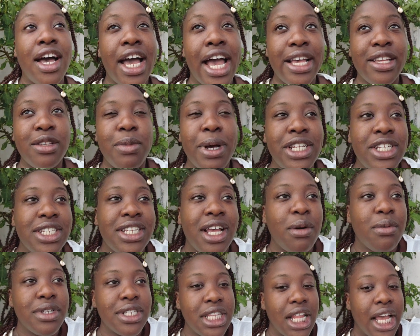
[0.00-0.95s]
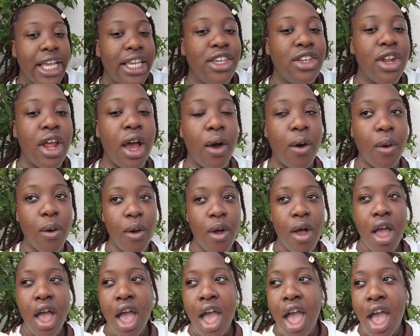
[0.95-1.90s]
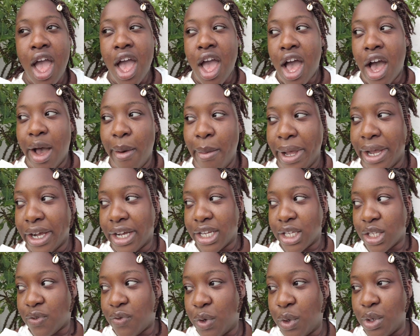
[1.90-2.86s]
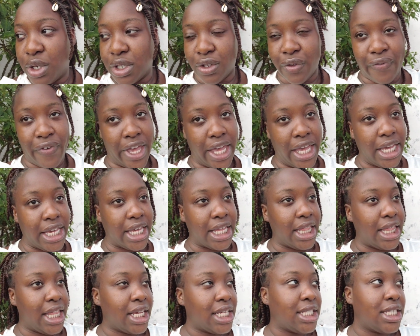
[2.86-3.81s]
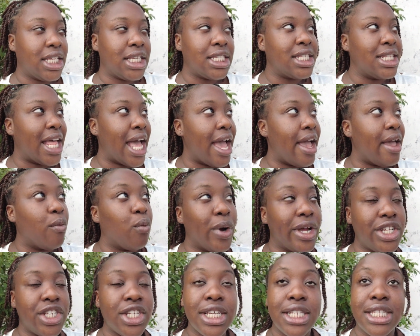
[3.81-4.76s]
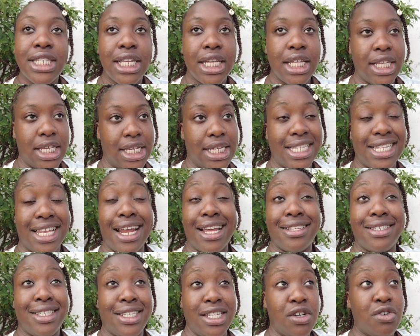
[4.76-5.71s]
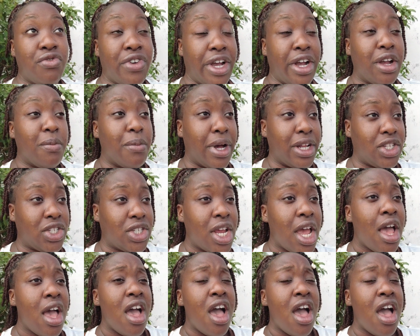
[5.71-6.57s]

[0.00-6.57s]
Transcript: As much as I was like, America's food is fake and this and that, and which it still is, and I still very much